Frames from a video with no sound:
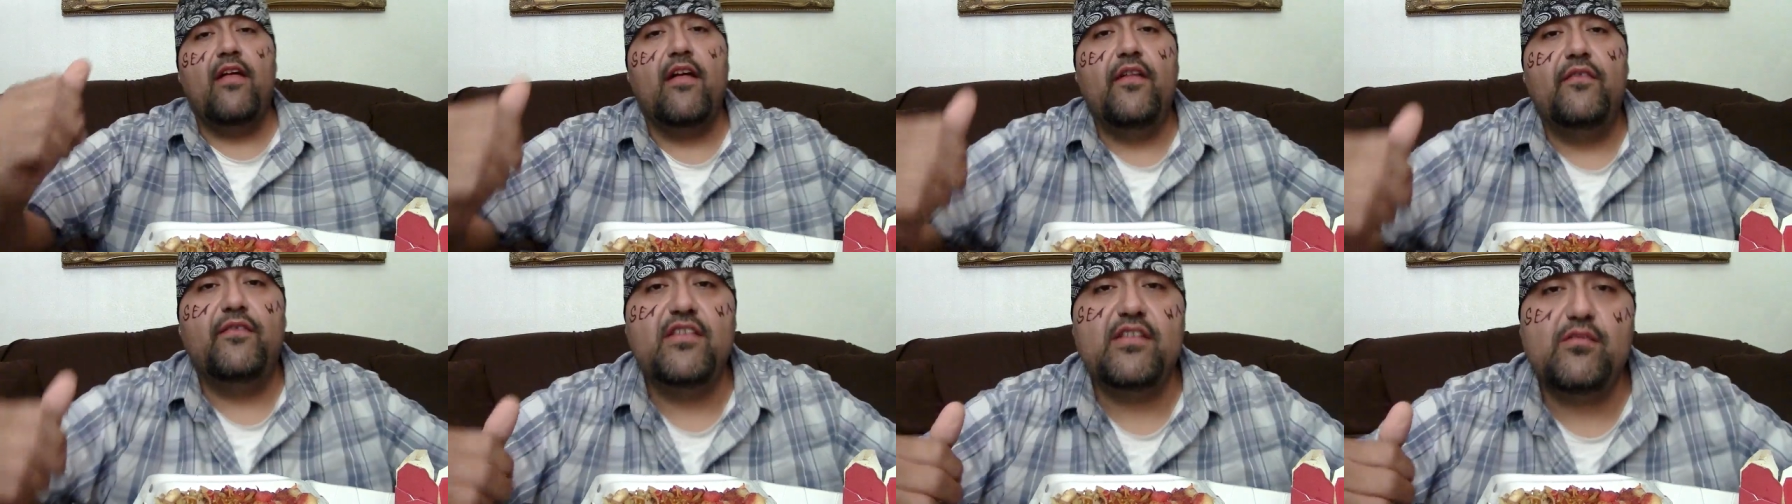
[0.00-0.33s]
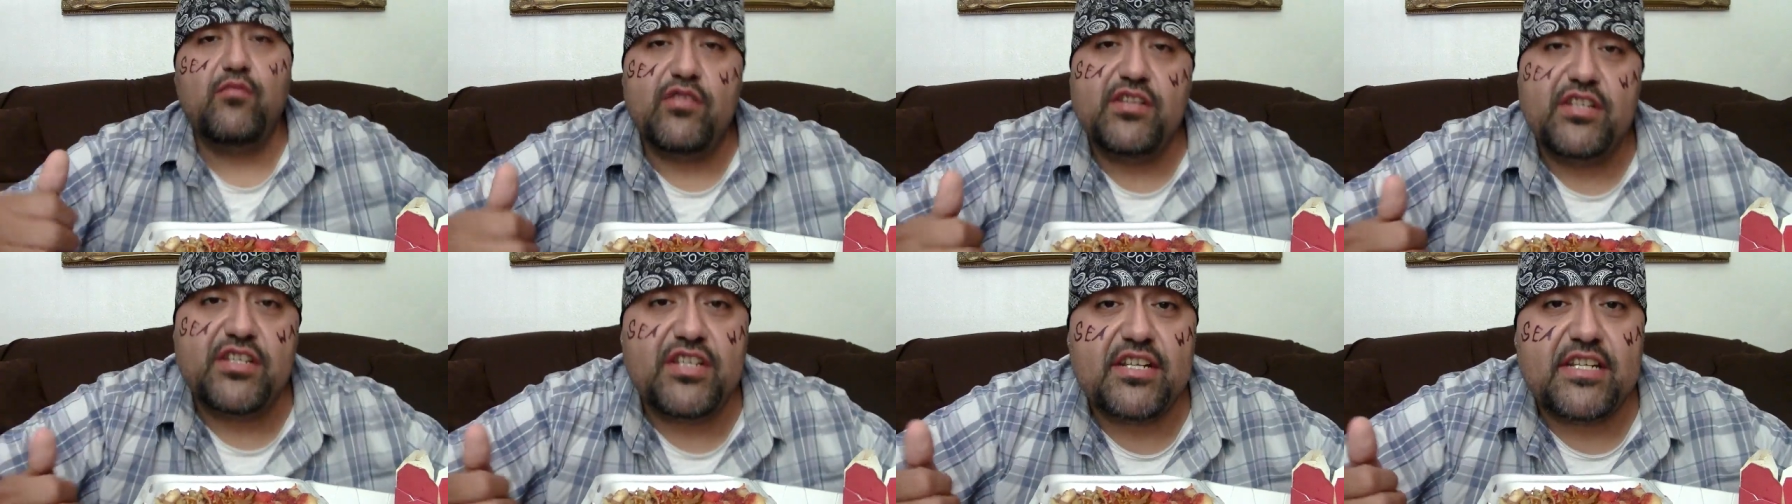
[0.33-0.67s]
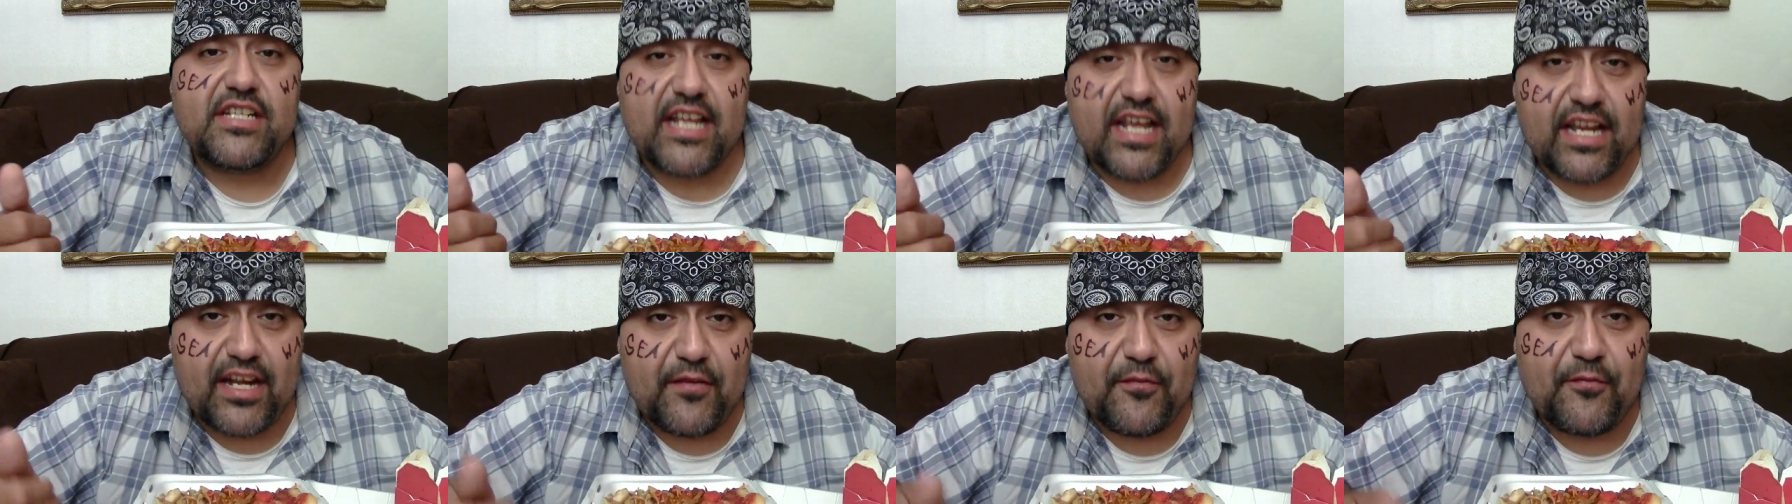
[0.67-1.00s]
this wasn't just
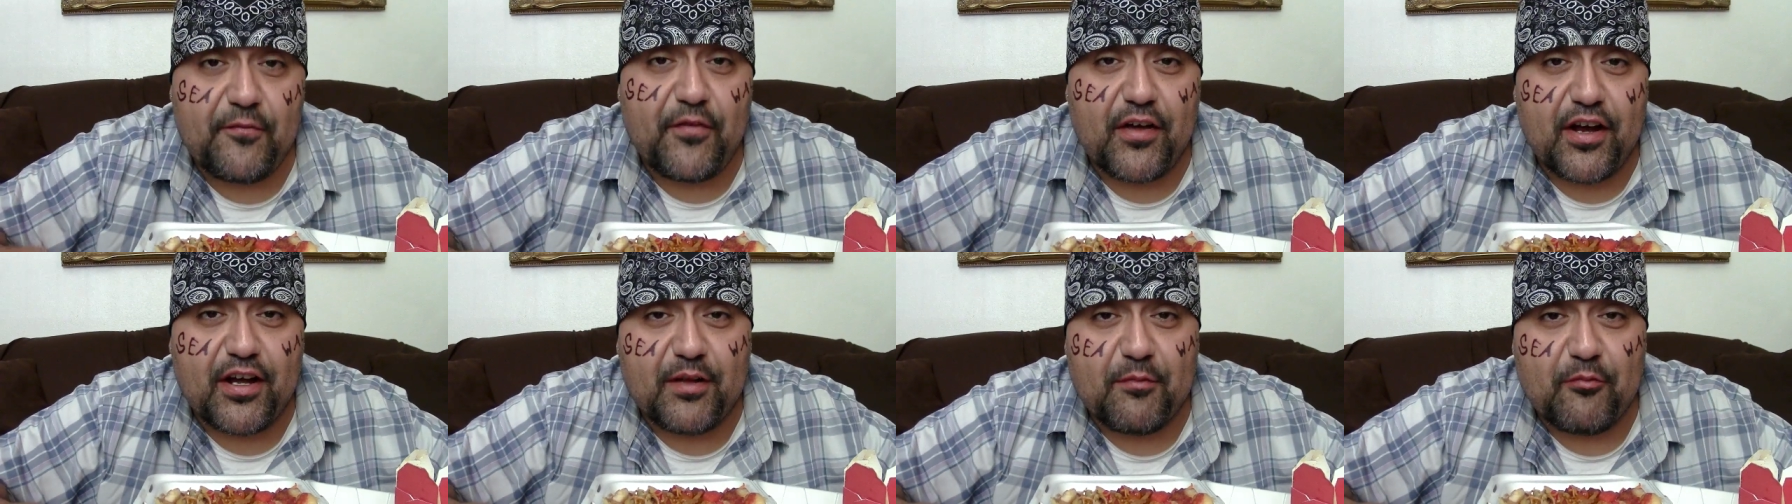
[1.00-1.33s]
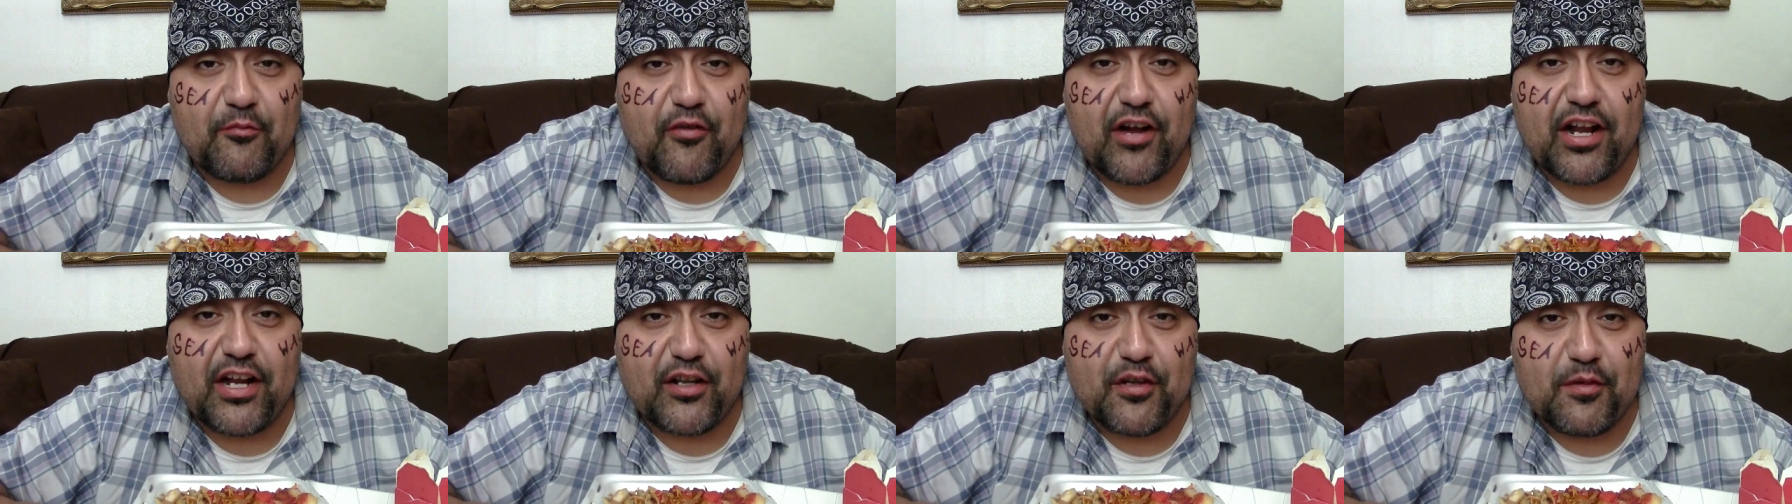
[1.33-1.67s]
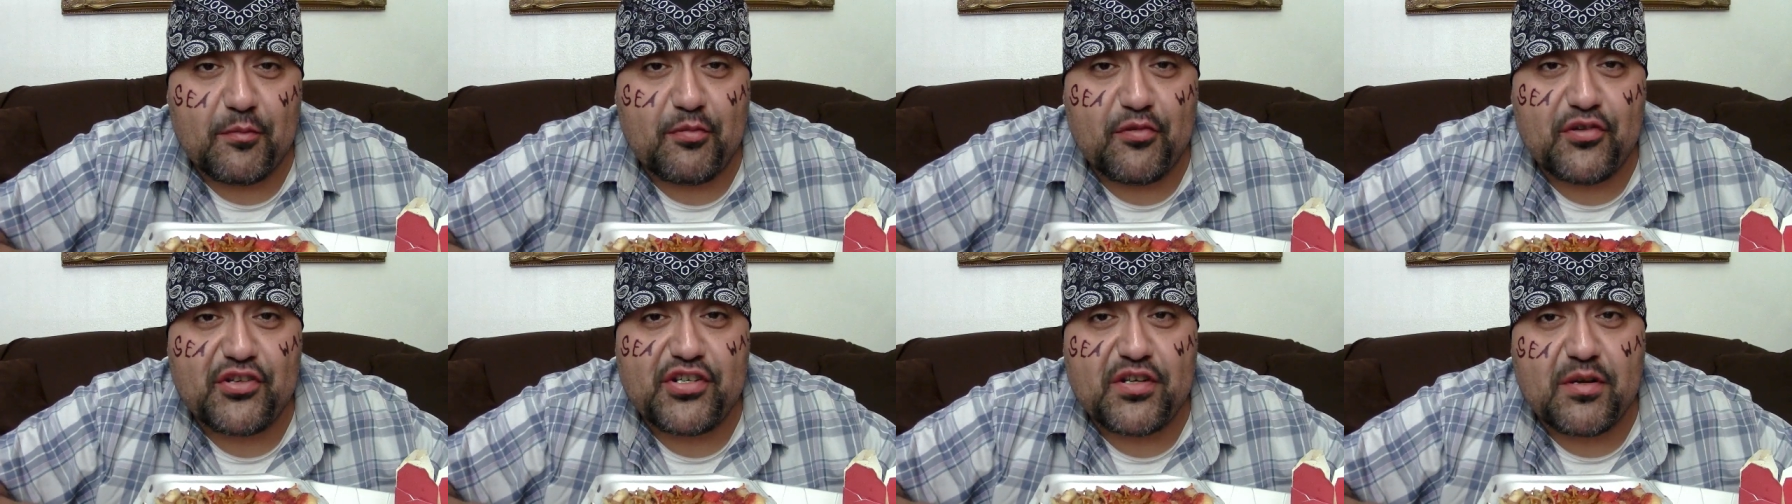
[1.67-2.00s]
any fucking regular
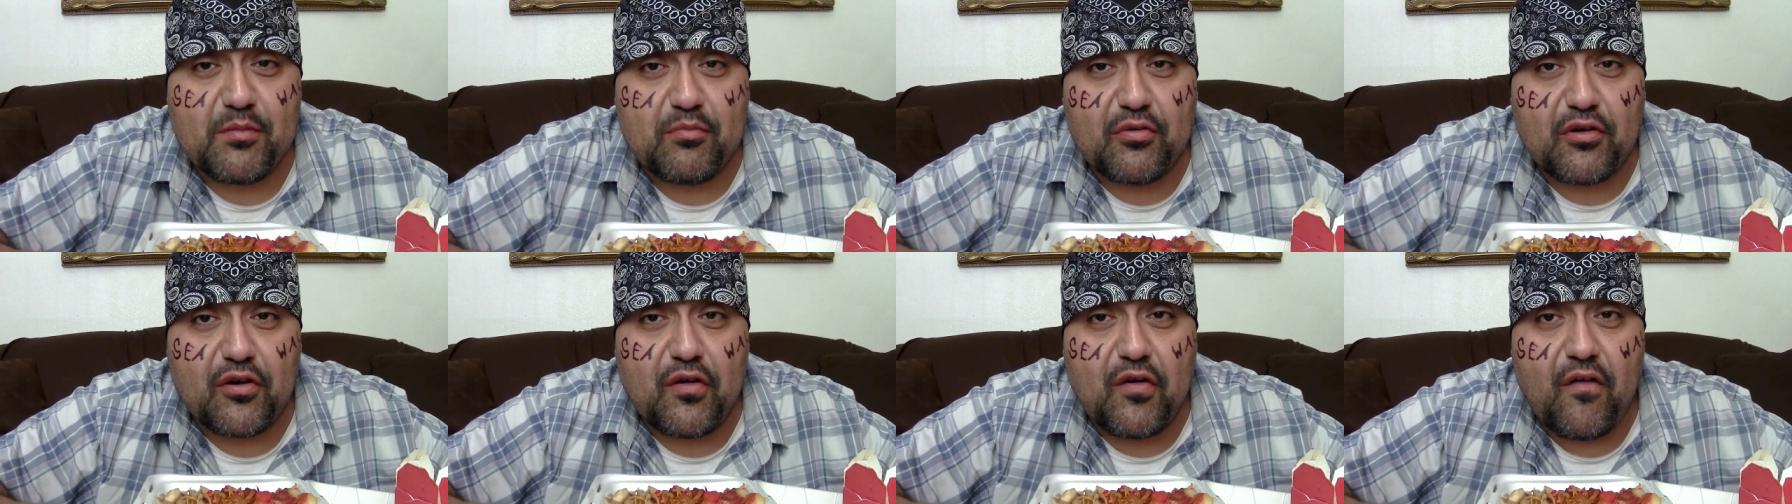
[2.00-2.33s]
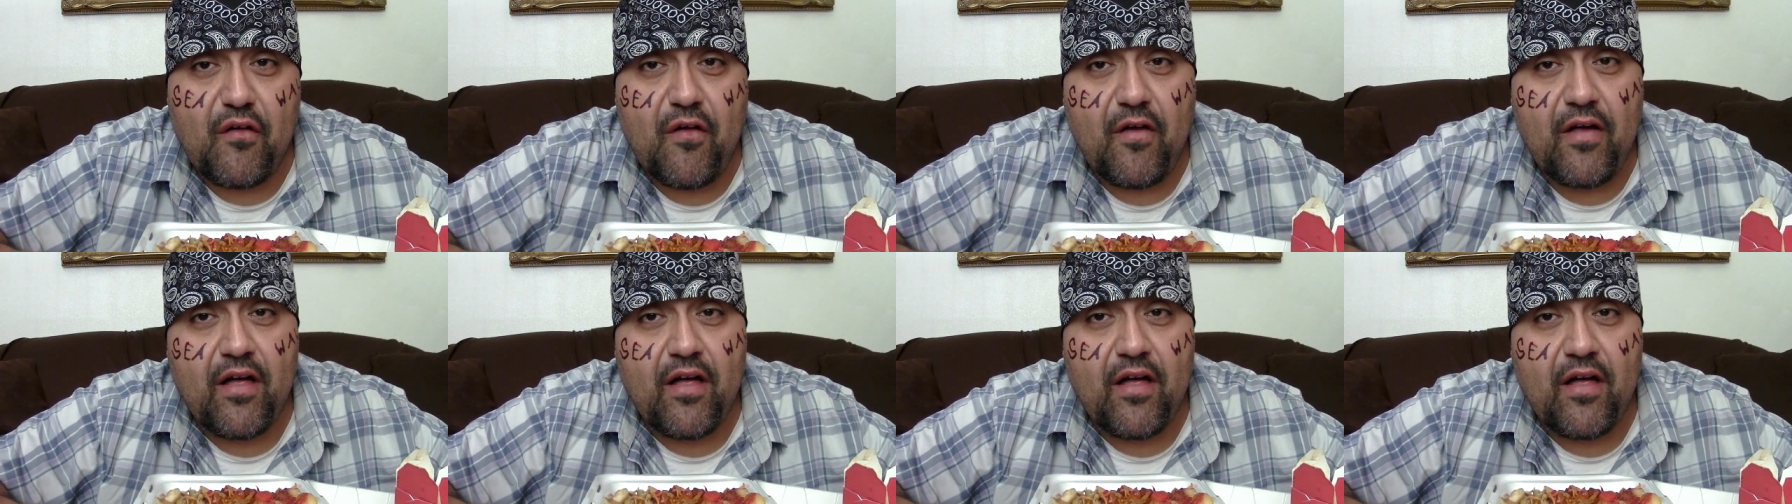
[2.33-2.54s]
push-up, bro.